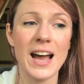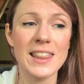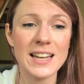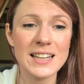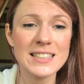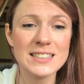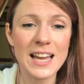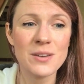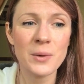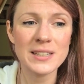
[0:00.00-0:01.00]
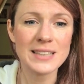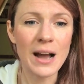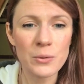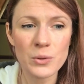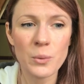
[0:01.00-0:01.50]
And then at least then when it's
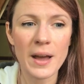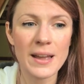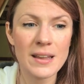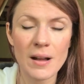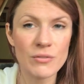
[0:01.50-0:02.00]
out the way,